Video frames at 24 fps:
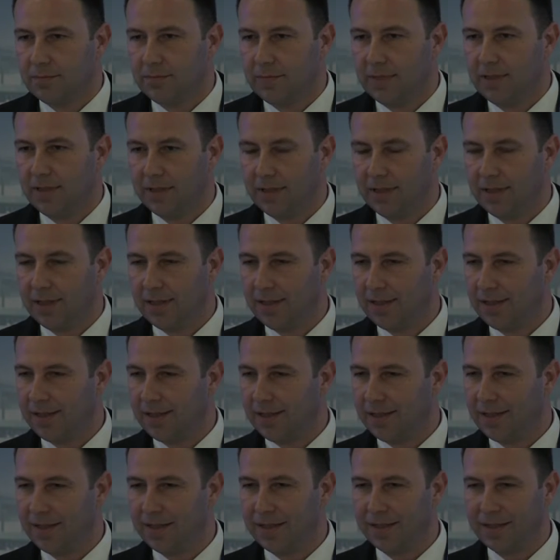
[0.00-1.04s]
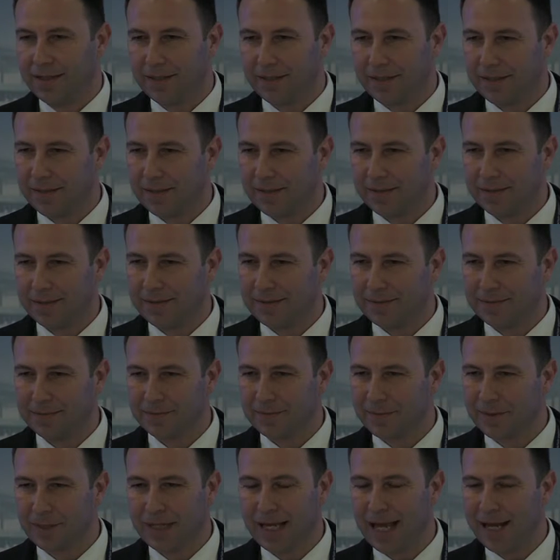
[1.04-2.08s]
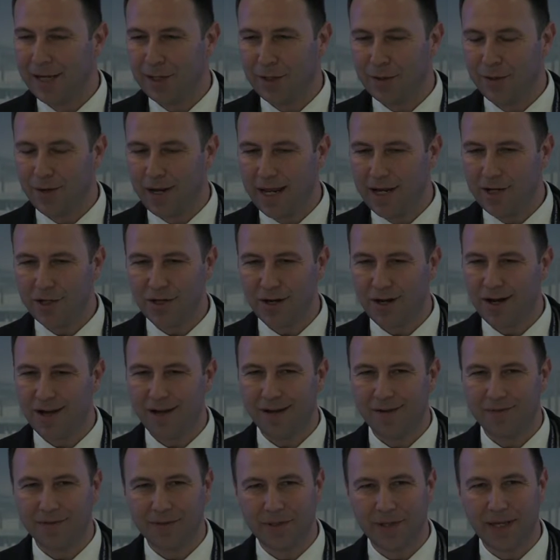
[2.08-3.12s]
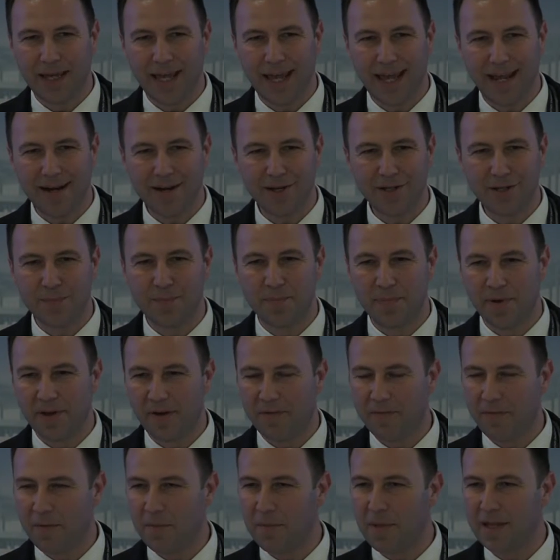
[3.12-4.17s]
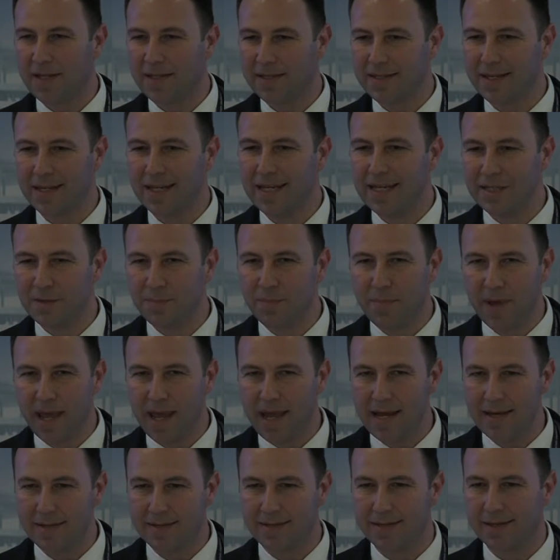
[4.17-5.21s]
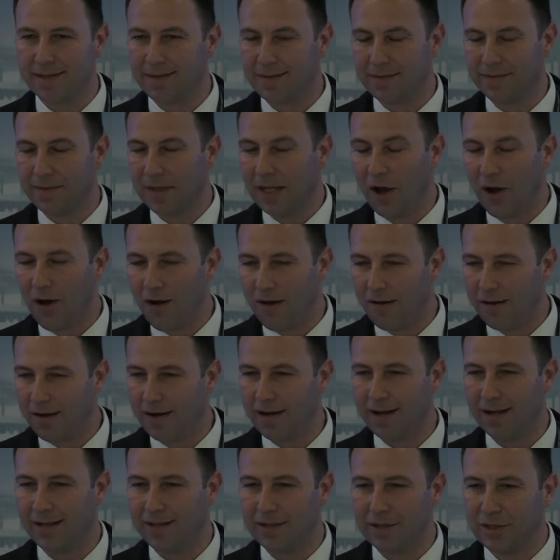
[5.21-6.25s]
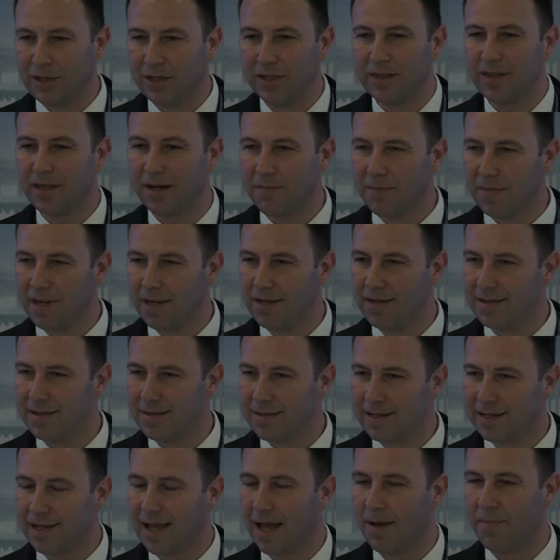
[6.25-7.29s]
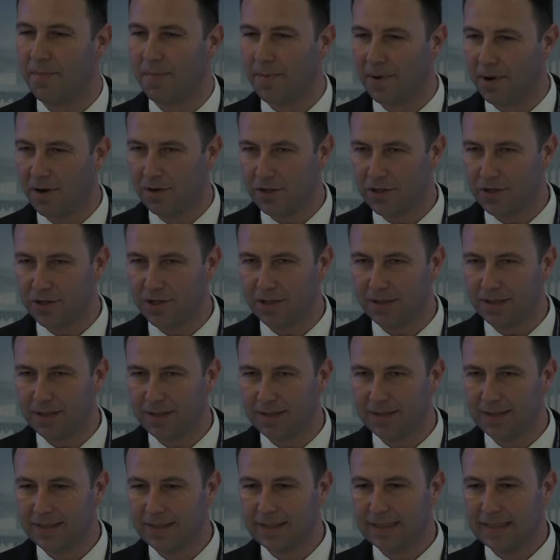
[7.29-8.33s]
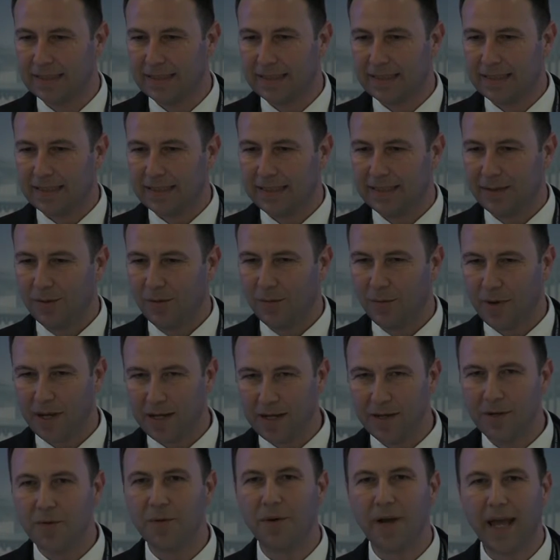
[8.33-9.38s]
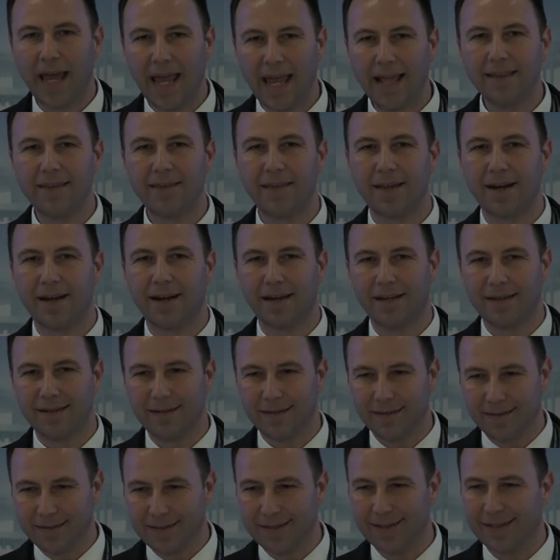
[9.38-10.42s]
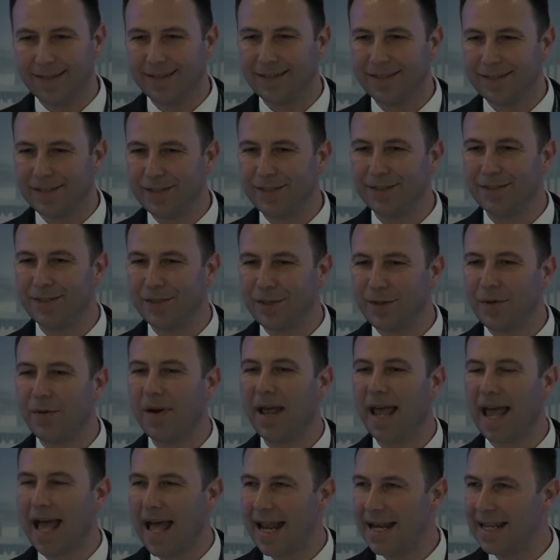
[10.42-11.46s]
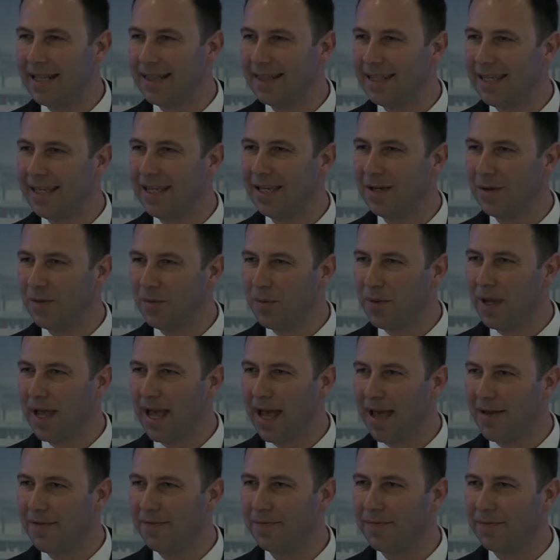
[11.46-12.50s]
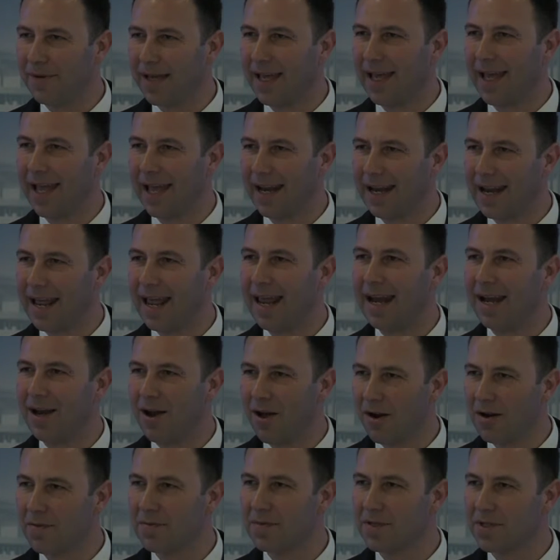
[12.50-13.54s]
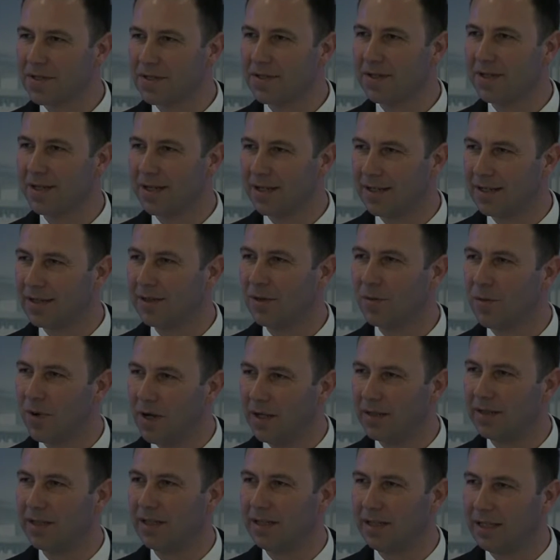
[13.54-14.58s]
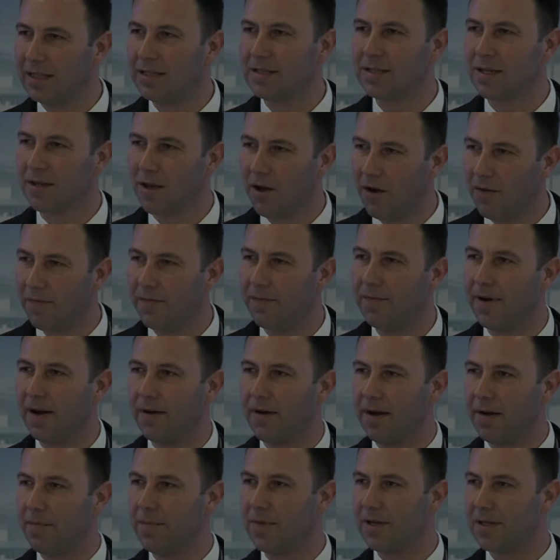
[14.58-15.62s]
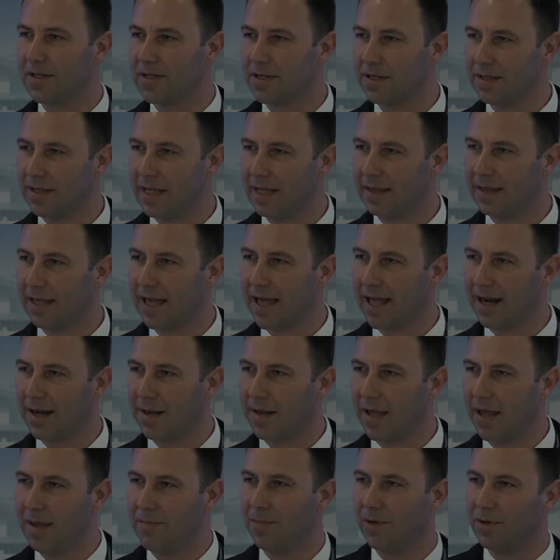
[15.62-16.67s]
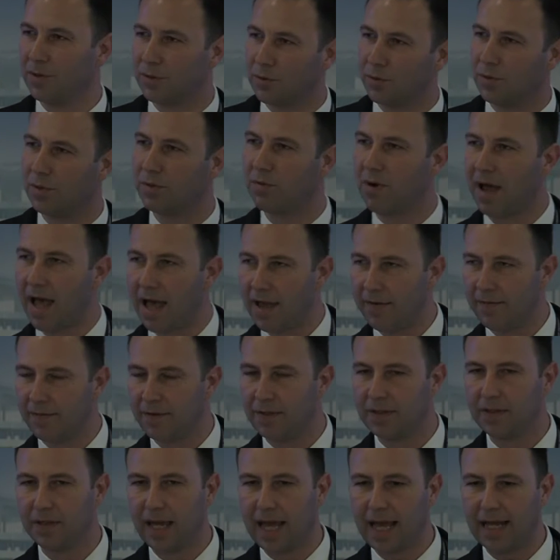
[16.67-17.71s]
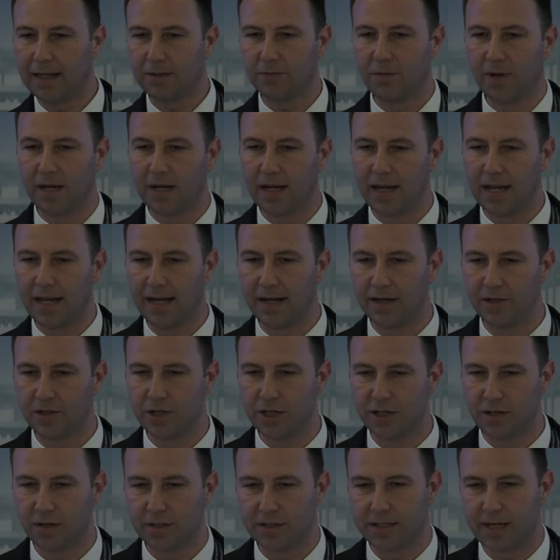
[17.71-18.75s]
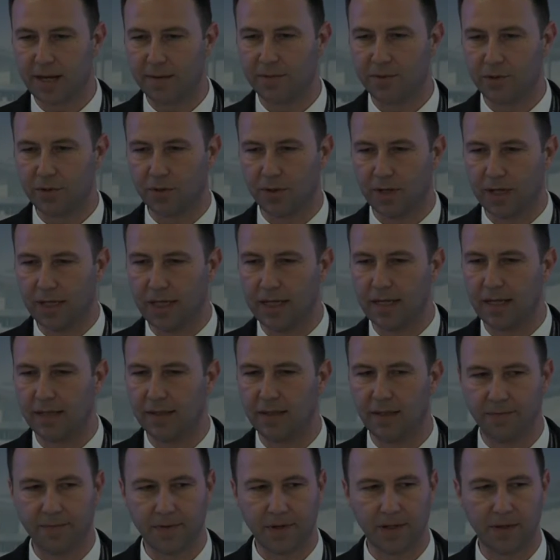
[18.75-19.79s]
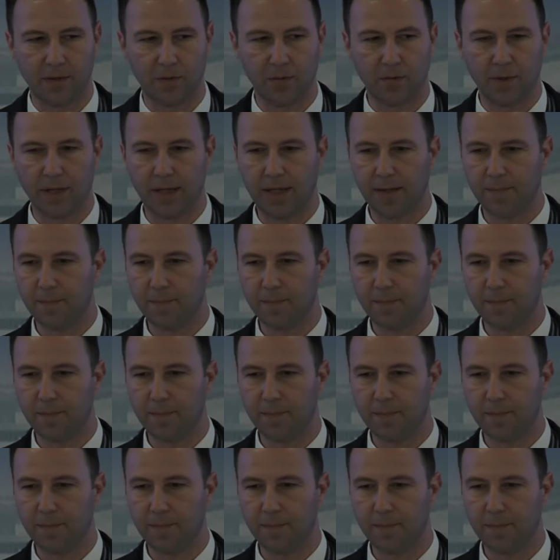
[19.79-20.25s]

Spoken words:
The calculation of the energy performance is based on a deterministic approach. When you enter the reality, we have an enormous quantity of variables that are able to drive the actual energy consumption in a different way.